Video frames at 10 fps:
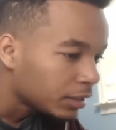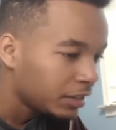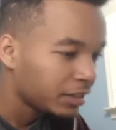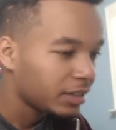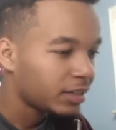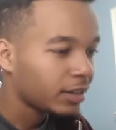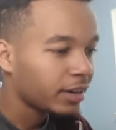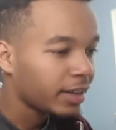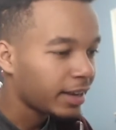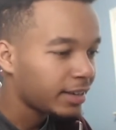He's gonna
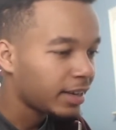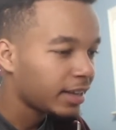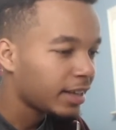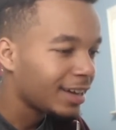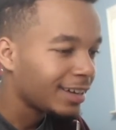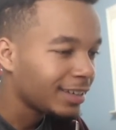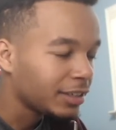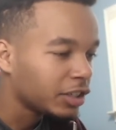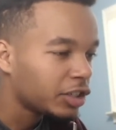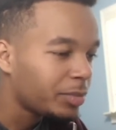start getting a
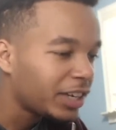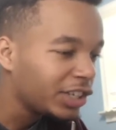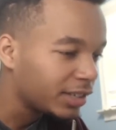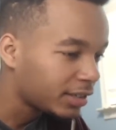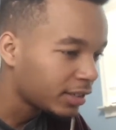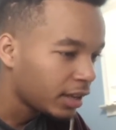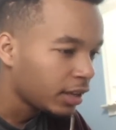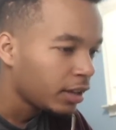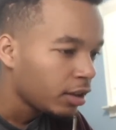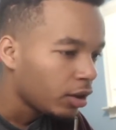little suspicious.
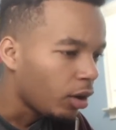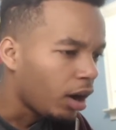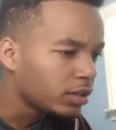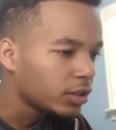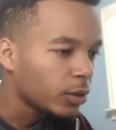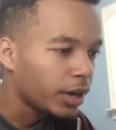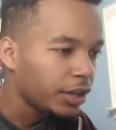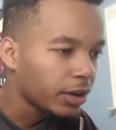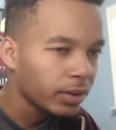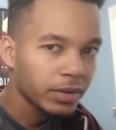Well, also,
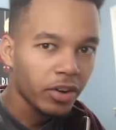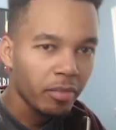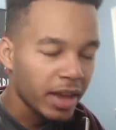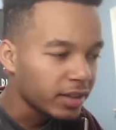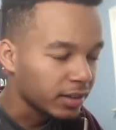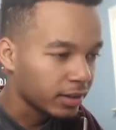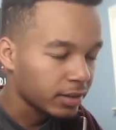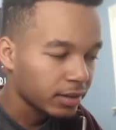Euros are amazing.